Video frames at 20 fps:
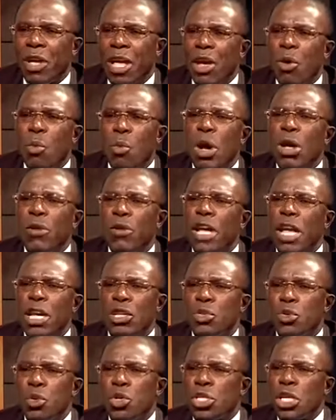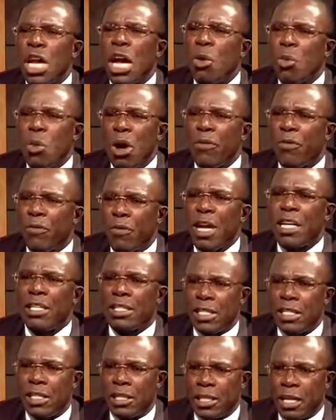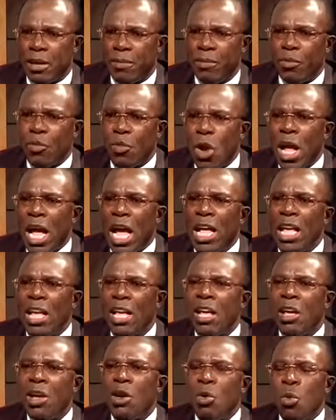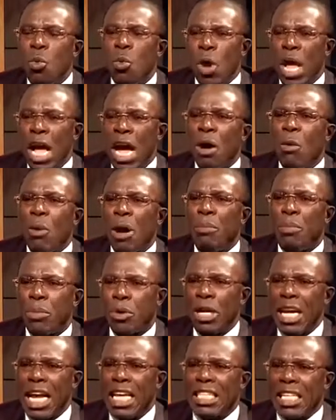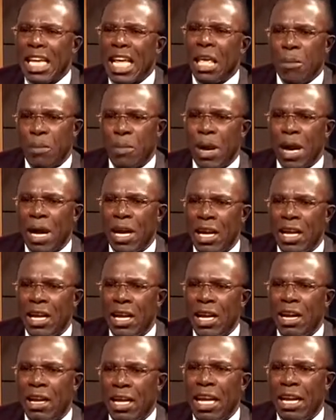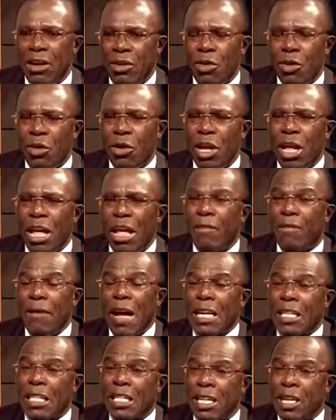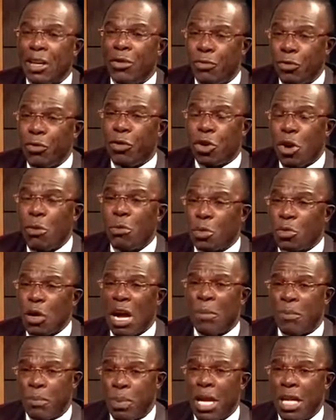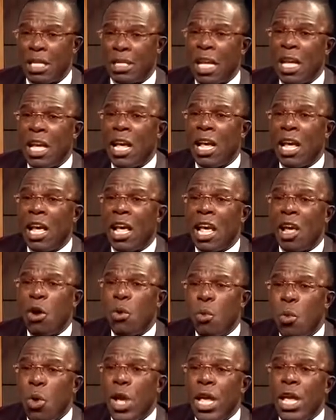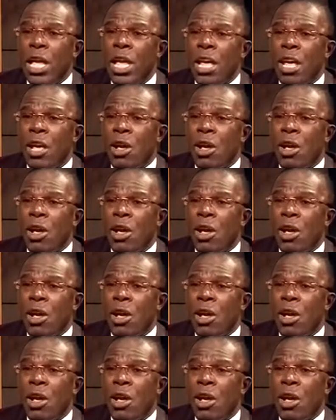a social welfare system where we are our brother's keeper. You know, in fact, if you come to our place, we